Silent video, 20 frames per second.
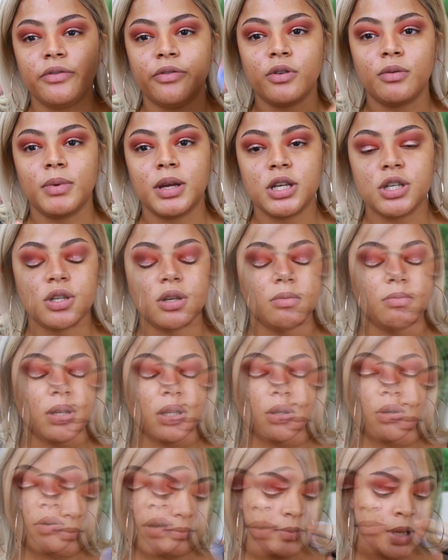information
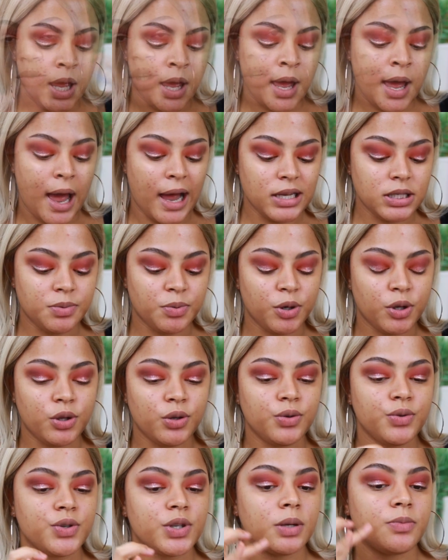below. As per
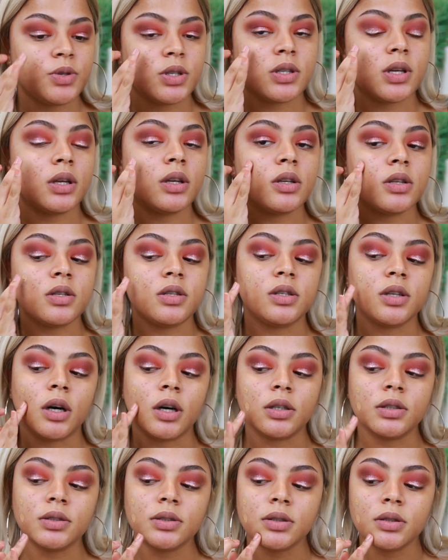usual, I'm just going to
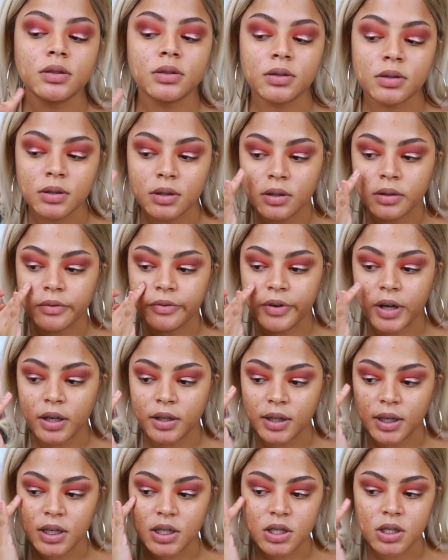dot the
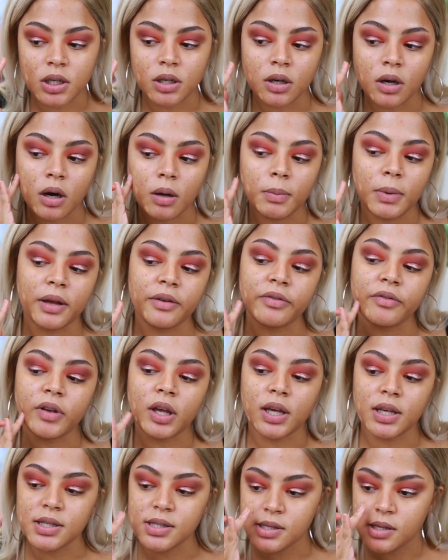foundation on my
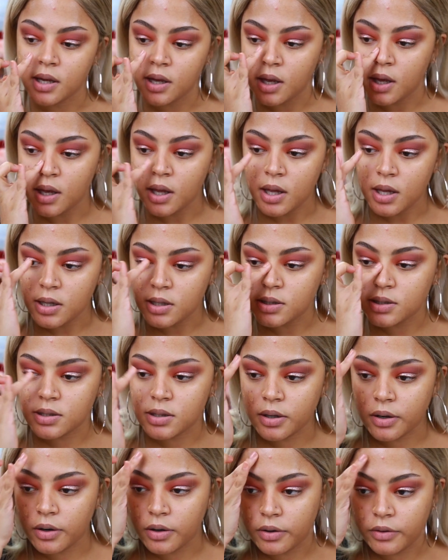face.
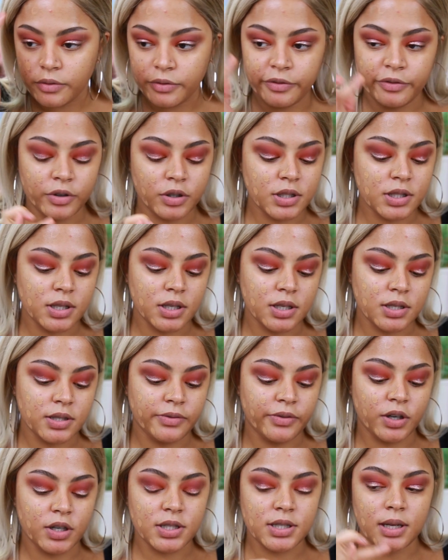So first things
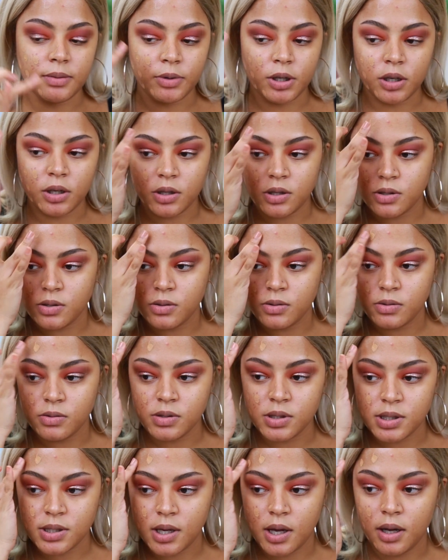first, I'm gonna
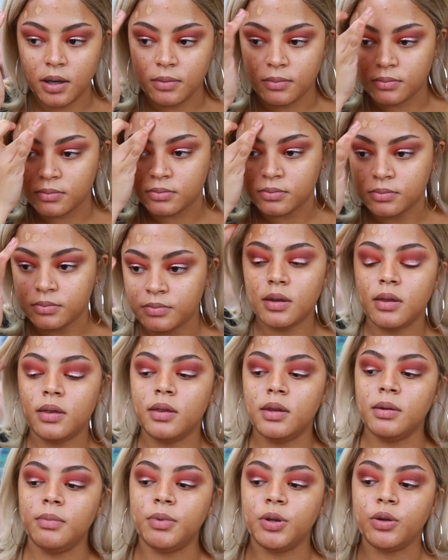use
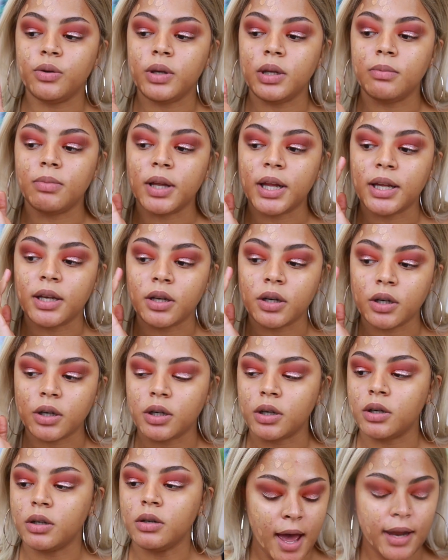the beauty
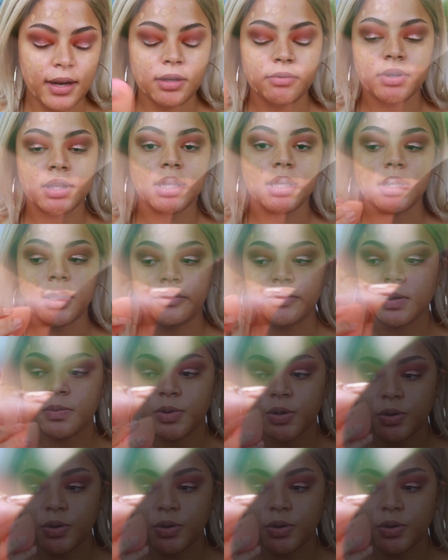blender, and I really love the